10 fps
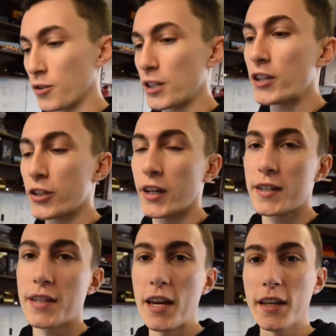essentially
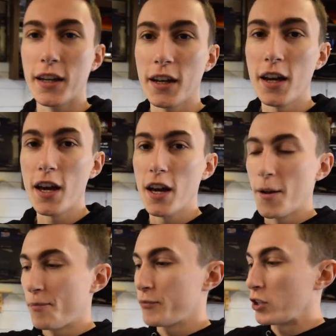it's taking
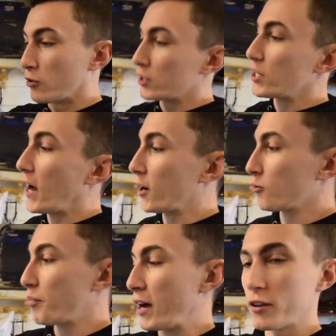your
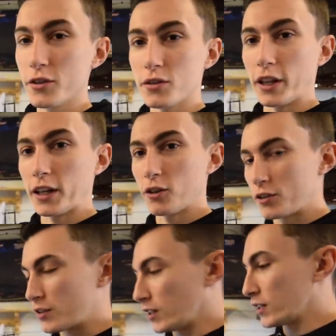entire pedals, like
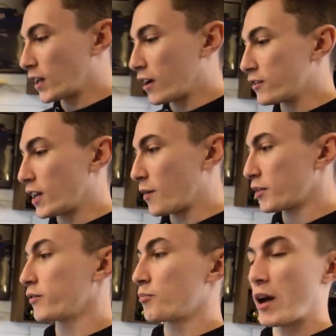the entire depth
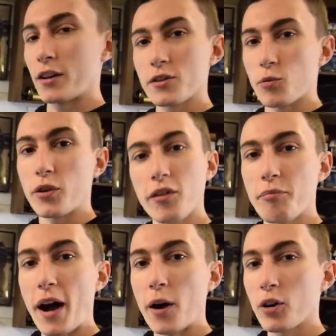of your pedals worth of
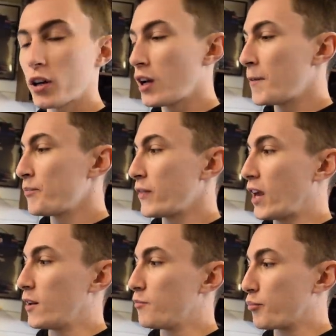power
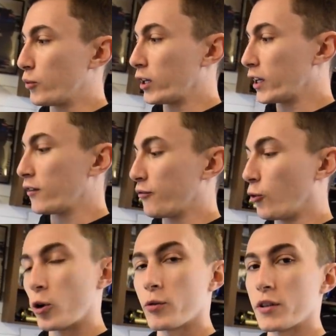and bringing it
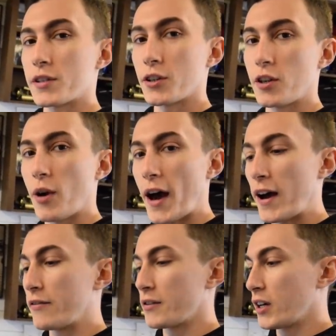forward. So you
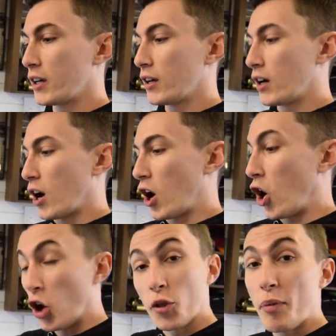have
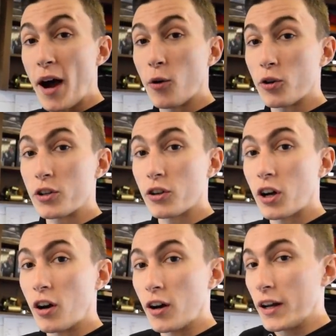all the power in your
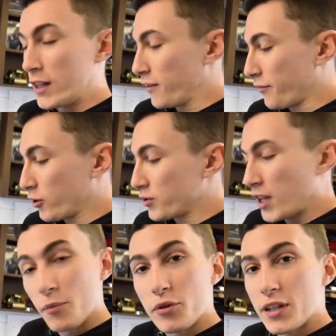car in the first
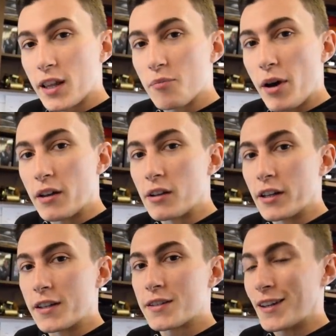10% of the pedal
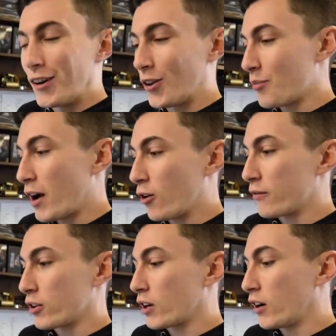instead of all the power
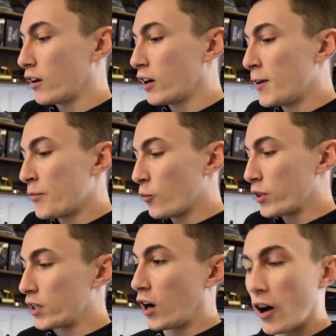of your car
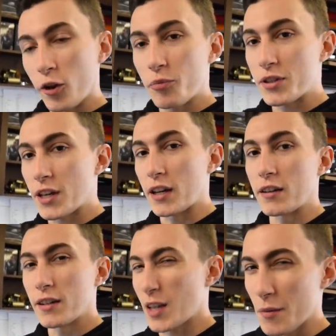within
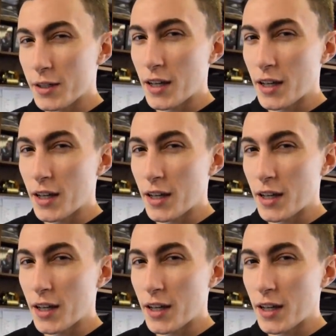100%. Does that make